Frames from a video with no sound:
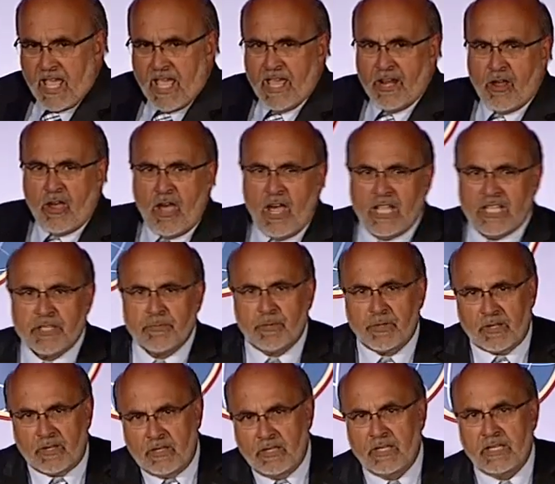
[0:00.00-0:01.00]
At a
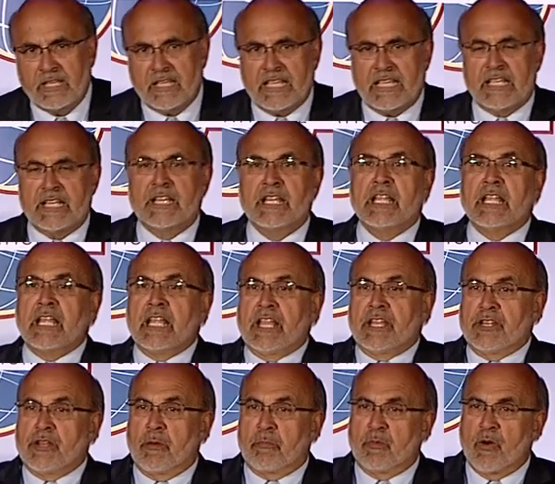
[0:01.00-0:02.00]
hospital in
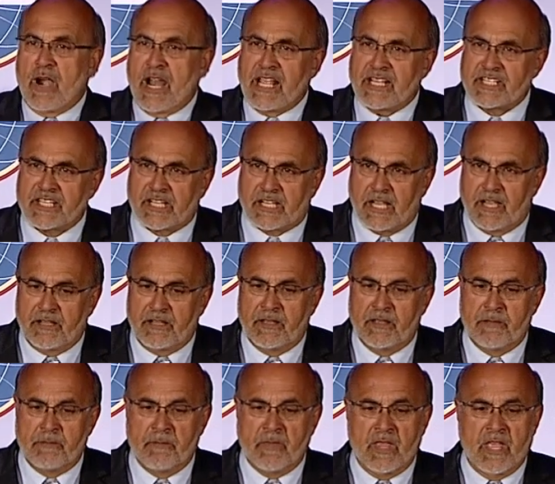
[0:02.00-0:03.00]
Nebraska,
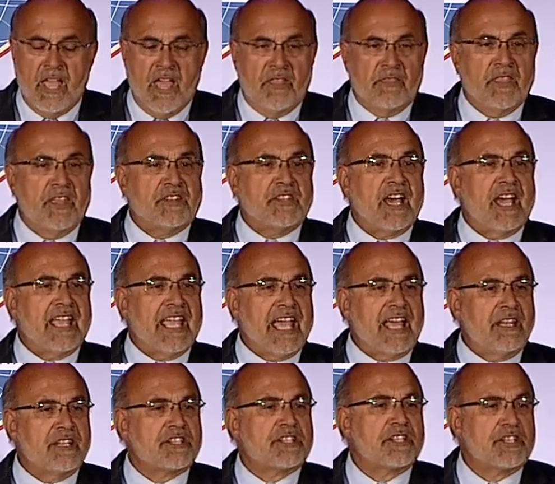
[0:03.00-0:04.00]
the
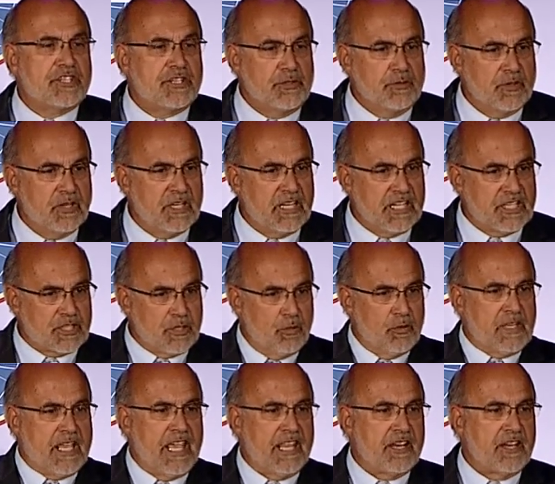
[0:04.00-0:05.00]
dialysis unit is
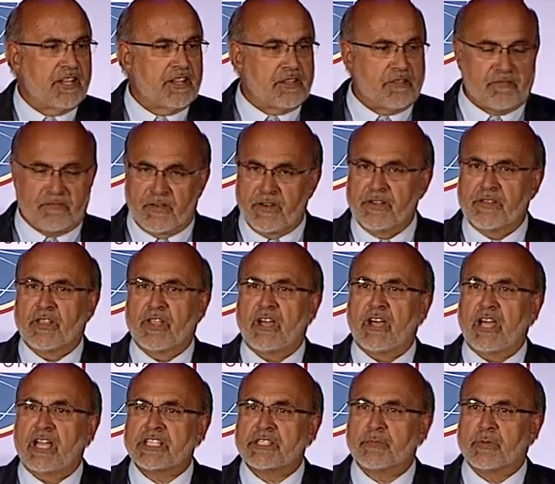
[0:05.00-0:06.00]
located at the front of the
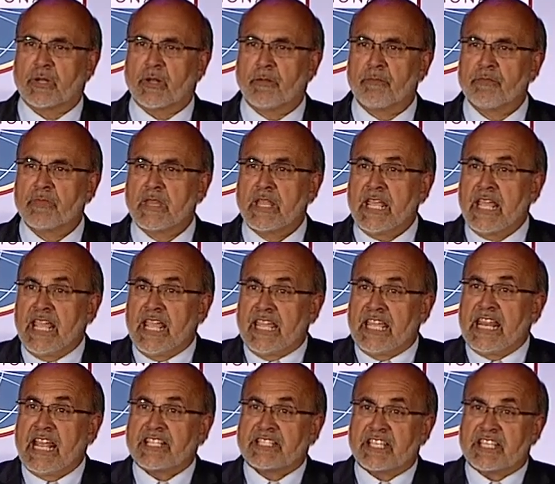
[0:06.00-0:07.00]
hospital.
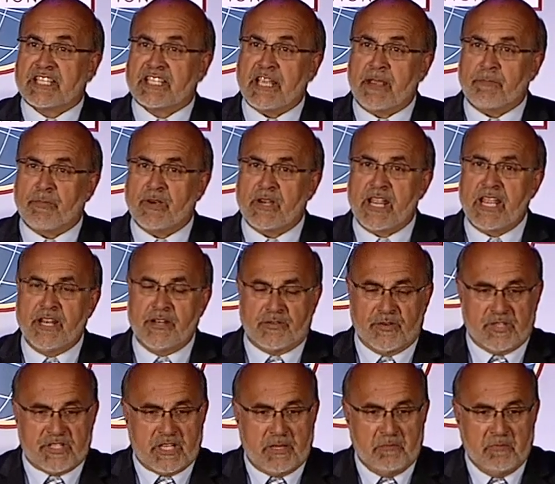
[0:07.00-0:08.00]
It has a separate
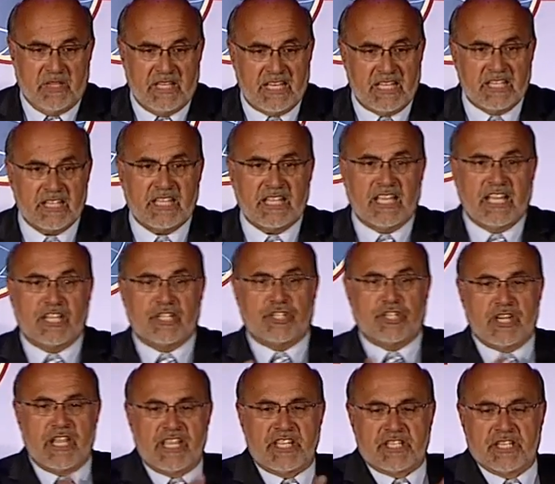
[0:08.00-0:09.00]
entrance immediately
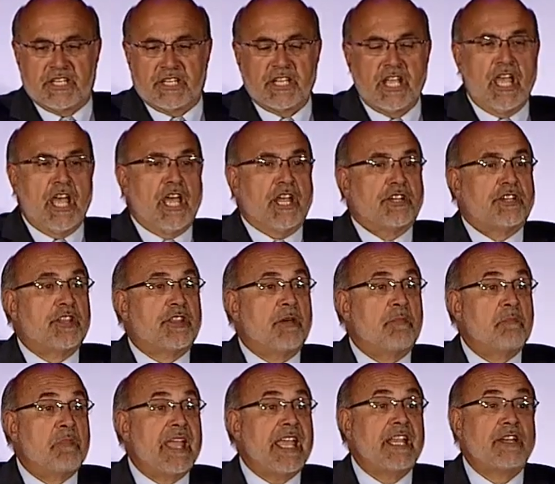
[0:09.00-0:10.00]
adjacent to
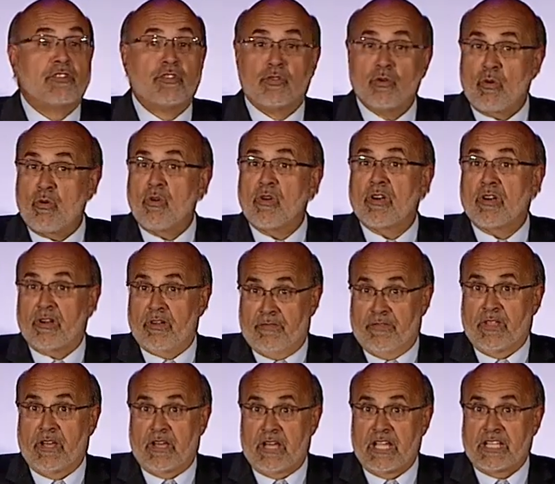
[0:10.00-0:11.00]
the main door
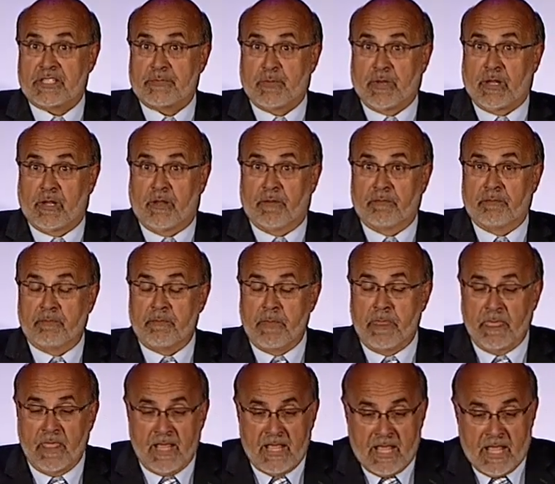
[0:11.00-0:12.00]
of the hospital.
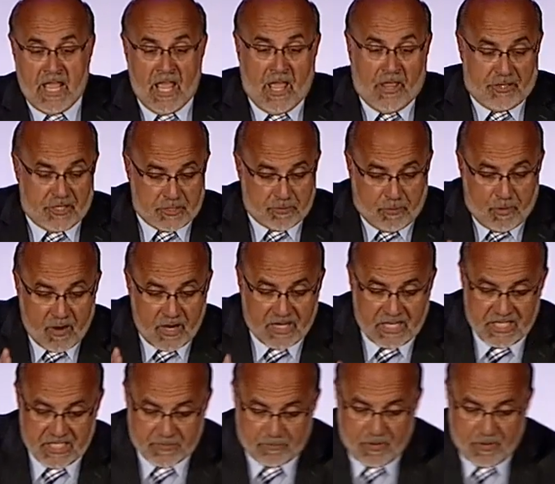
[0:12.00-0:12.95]
There's parking